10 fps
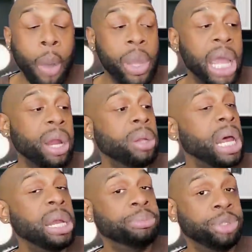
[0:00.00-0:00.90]
We ate a
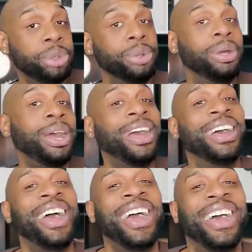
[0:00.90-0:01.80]
whole lot of them too.
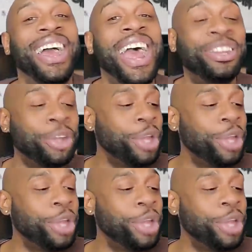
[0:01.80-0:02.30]
I